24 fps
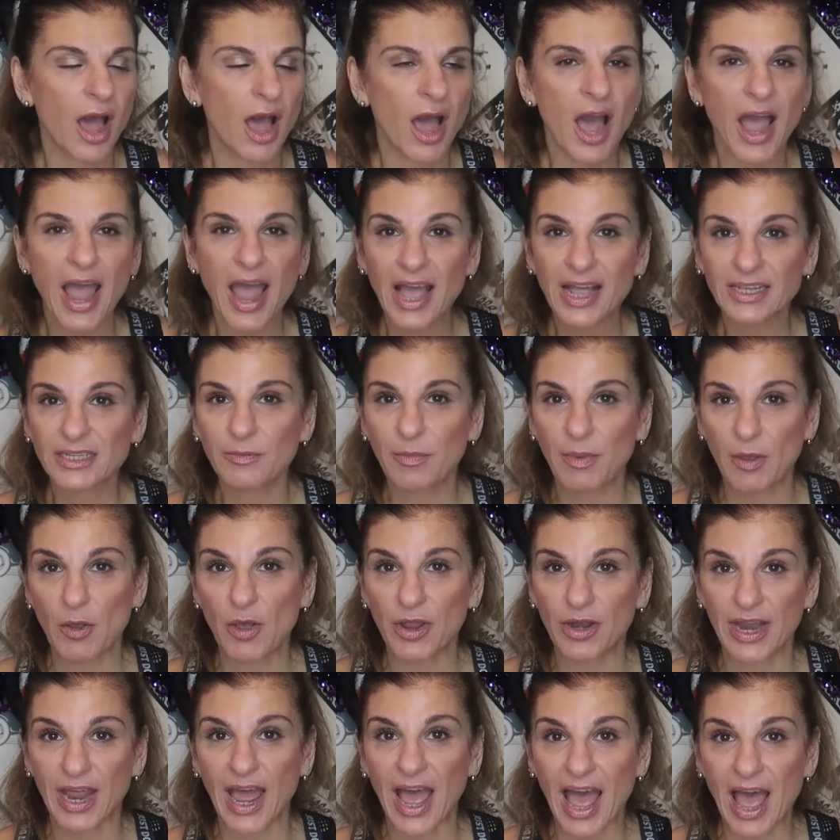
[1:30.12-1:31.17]
I had about
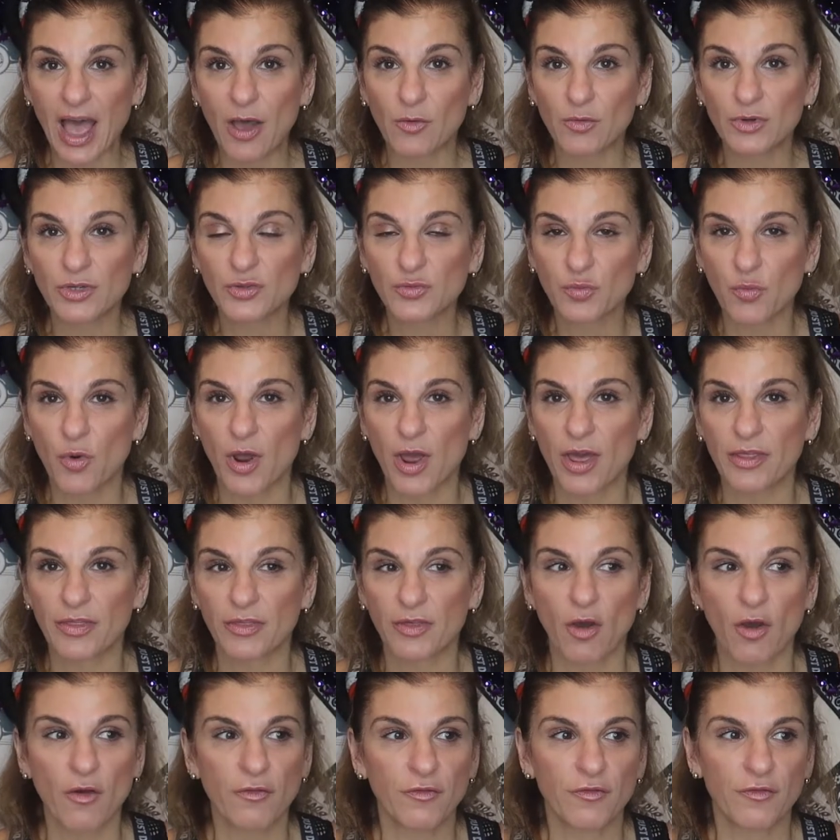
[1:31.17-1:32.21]
an hour's worth
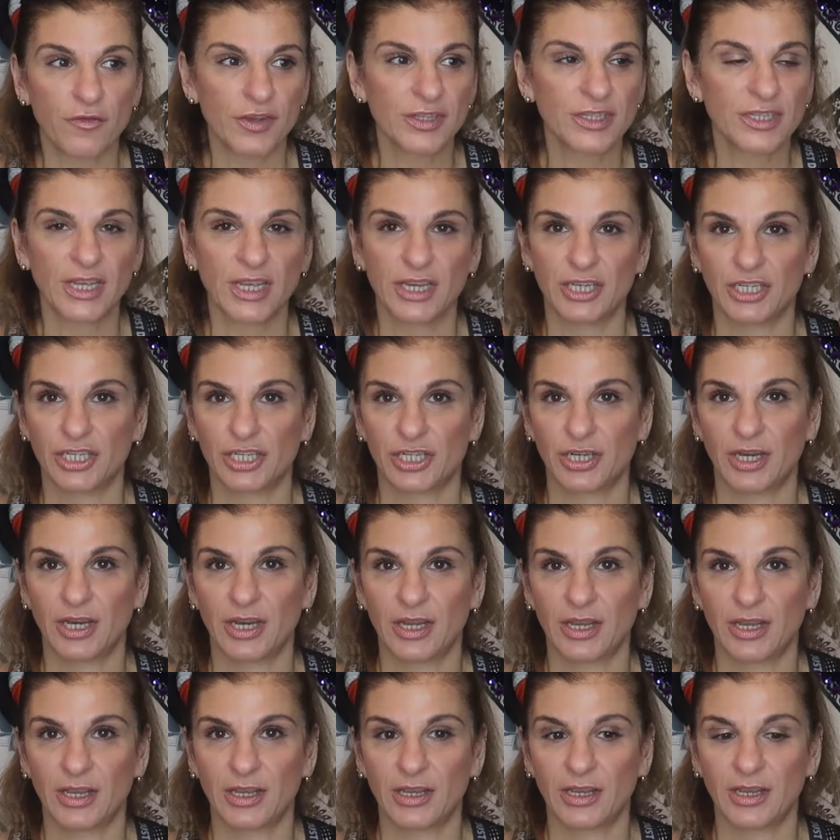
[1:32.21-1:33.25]
of footage
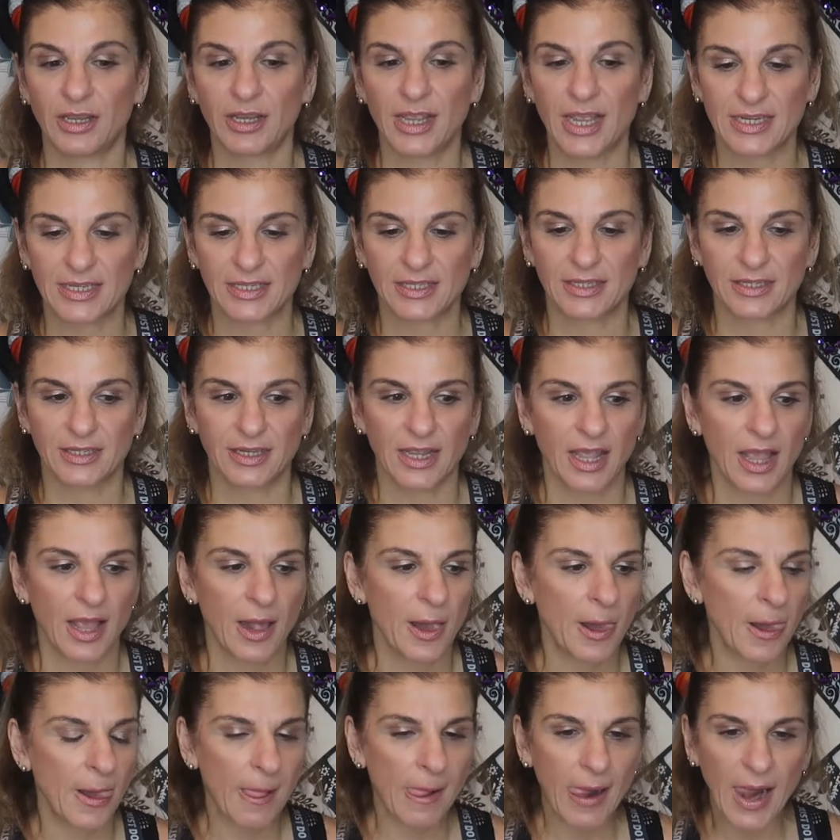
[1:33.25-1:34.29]
yesterday.
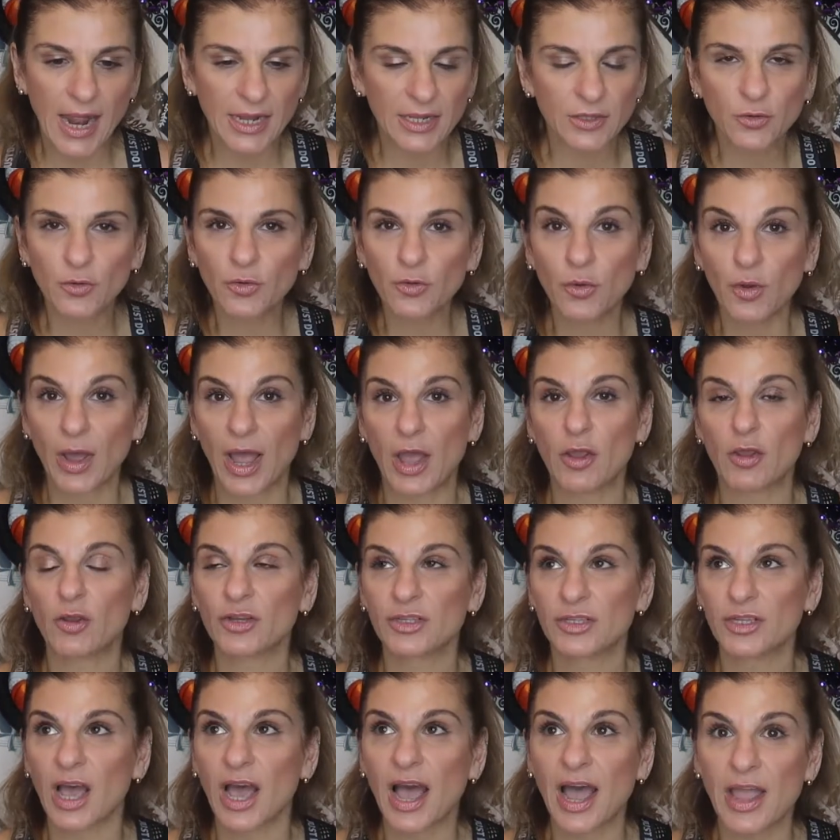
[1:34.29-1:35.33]
I don't know how,
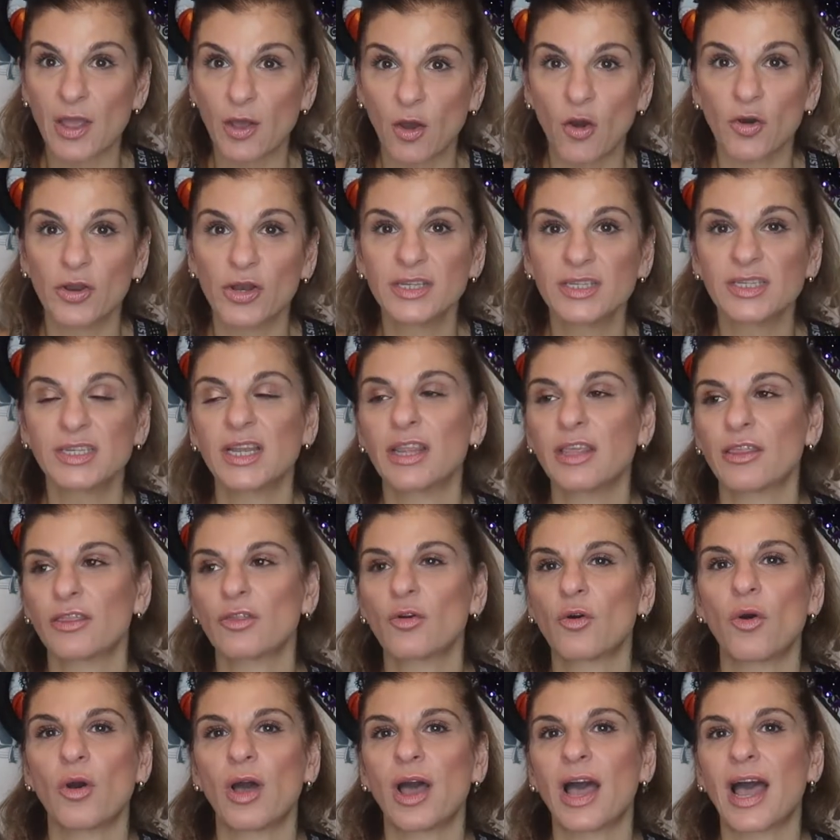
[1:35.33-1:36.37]
because I honestly
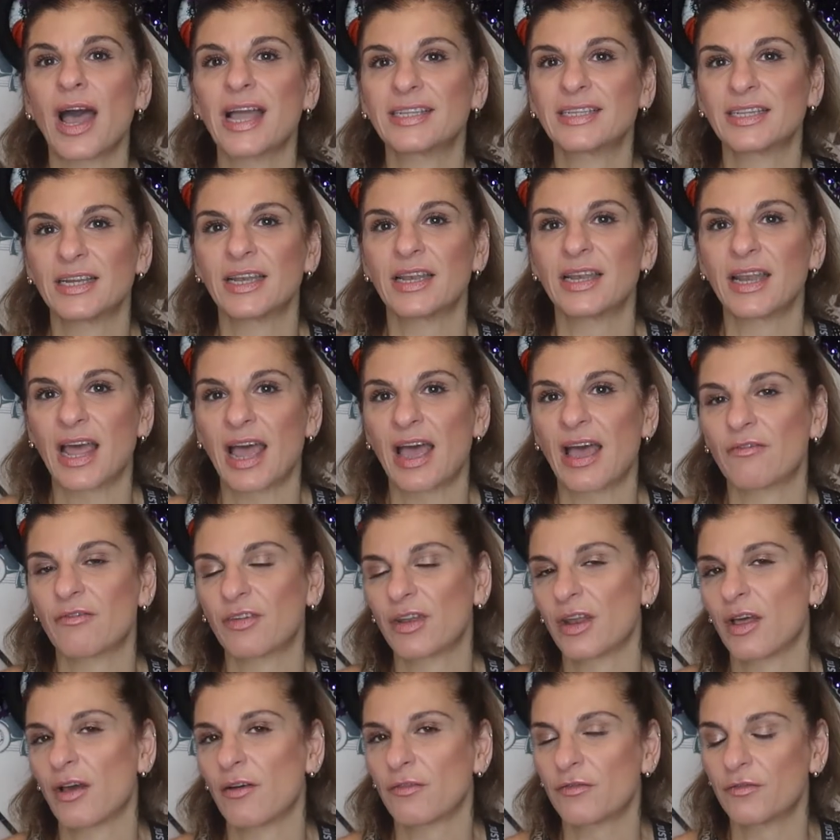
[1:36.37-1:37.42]
thought I didn't have
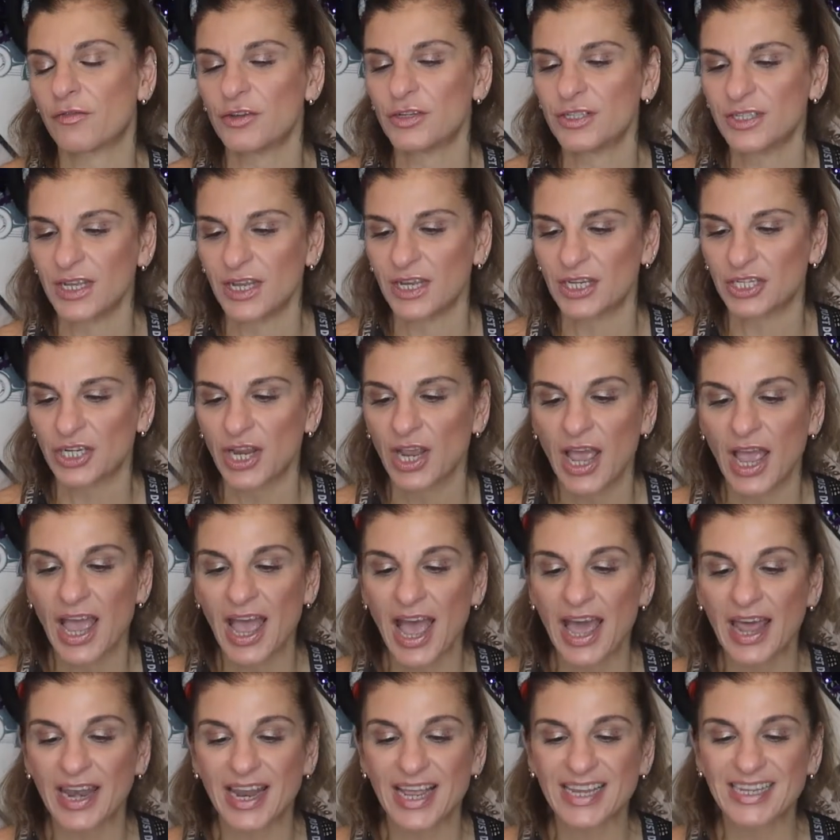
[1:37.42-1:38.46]
enough footage,
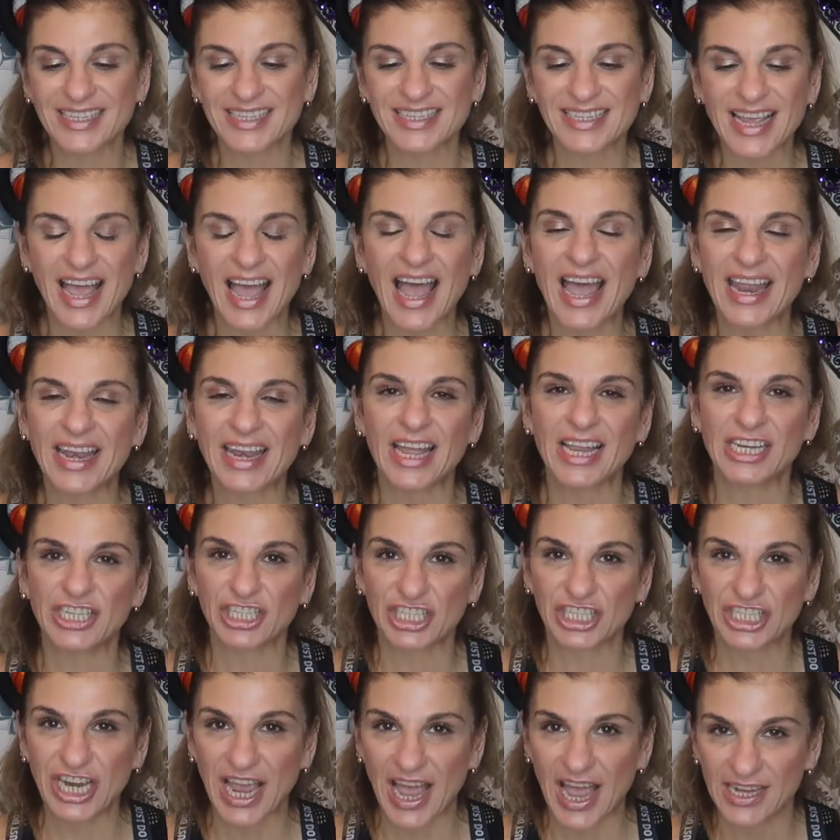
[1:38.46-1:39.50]
and I sat and I
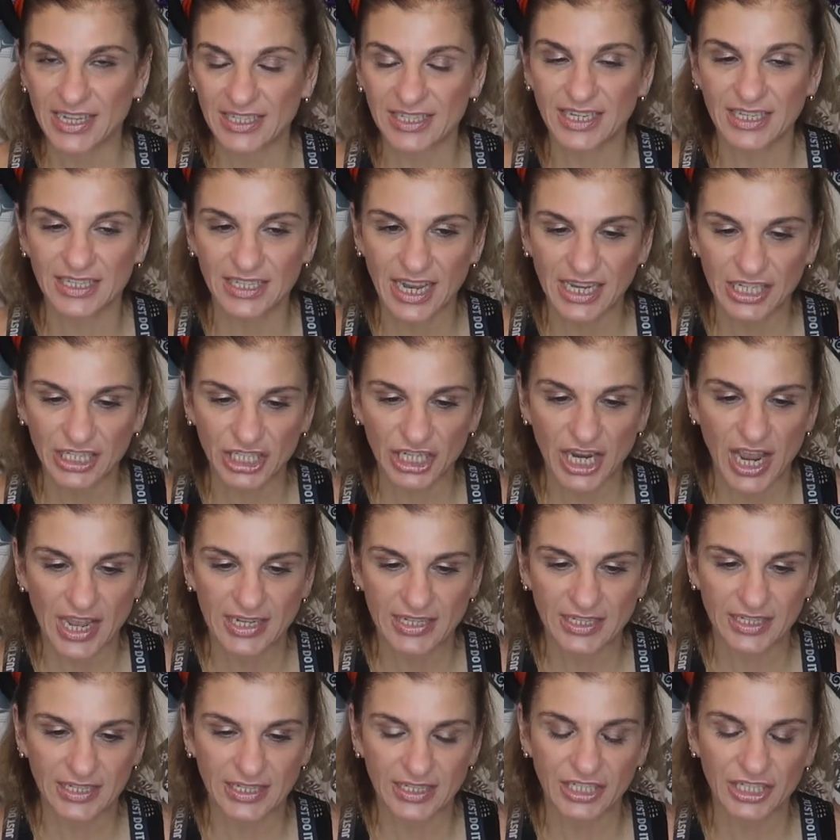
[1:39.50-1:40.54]
chatted and
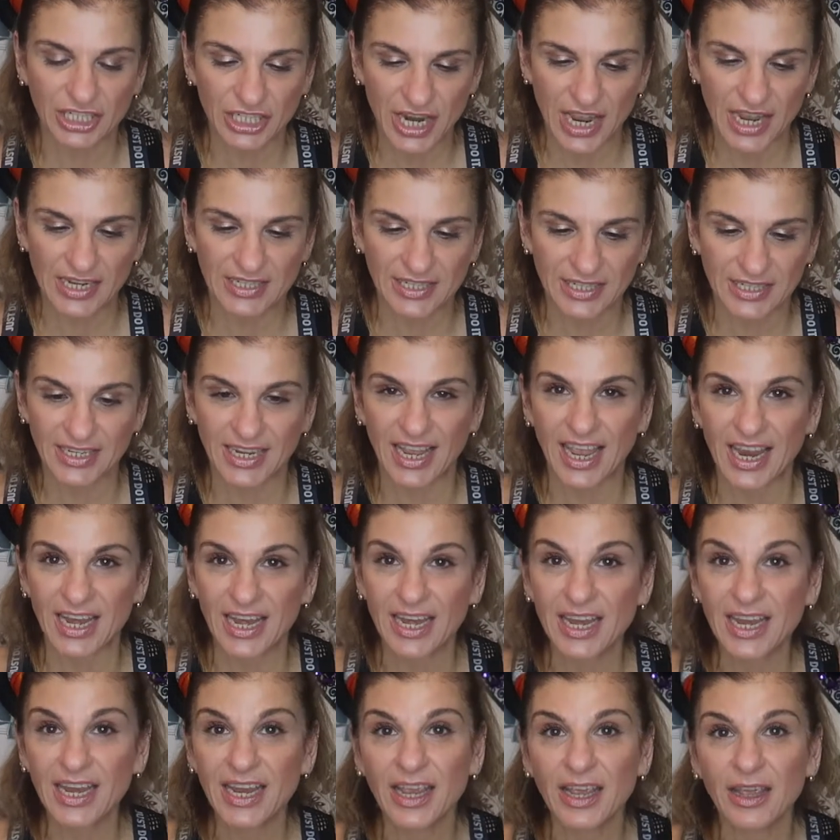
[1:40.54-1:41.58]
chatted and chatted
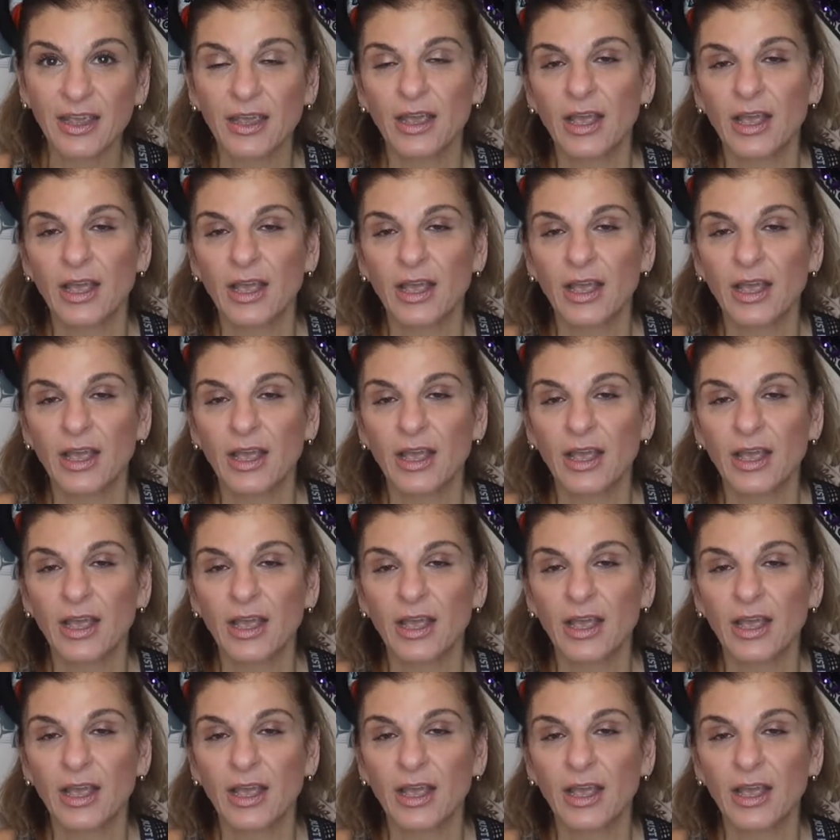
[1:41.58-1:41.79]
in here.